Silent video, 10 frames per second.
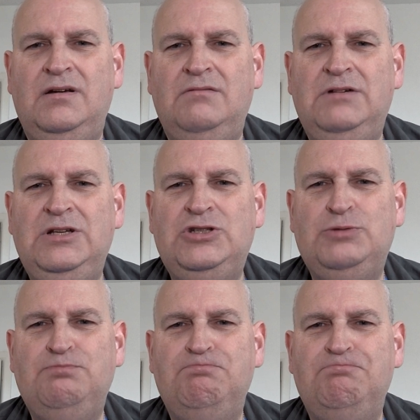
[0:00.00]

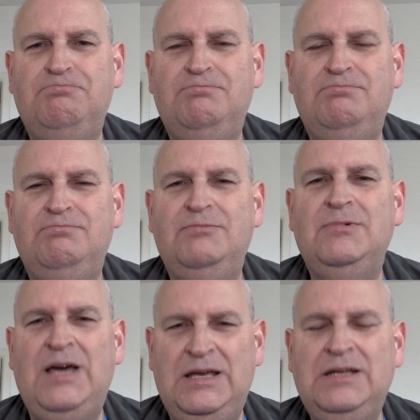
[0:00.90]
which
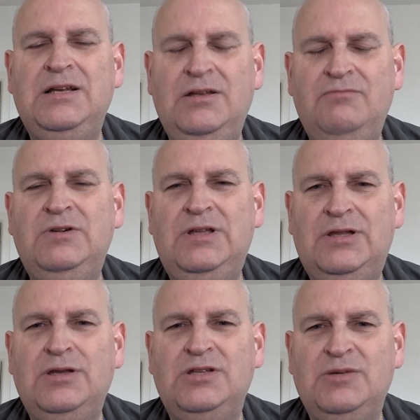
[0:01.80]
I can live
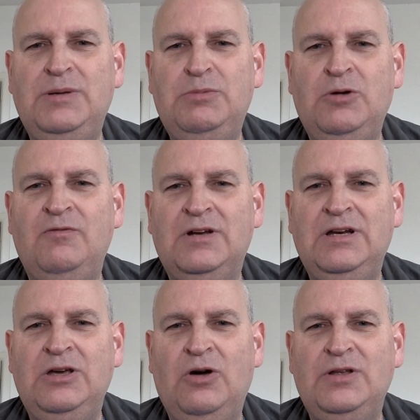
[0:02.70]
with, to be
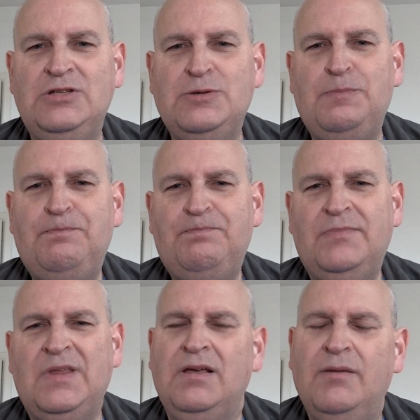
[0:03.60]
perfectly honest.
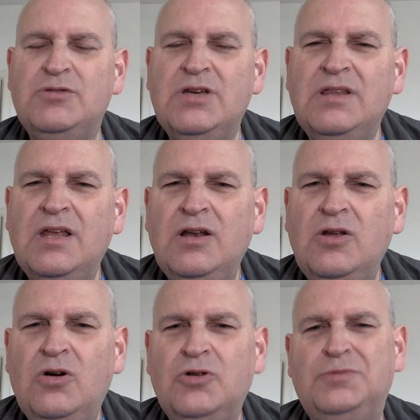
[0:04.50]
I've seen that a
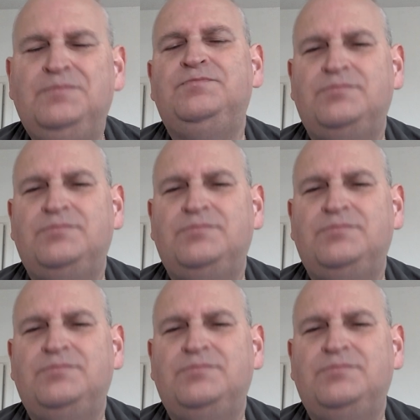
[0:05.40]
lot.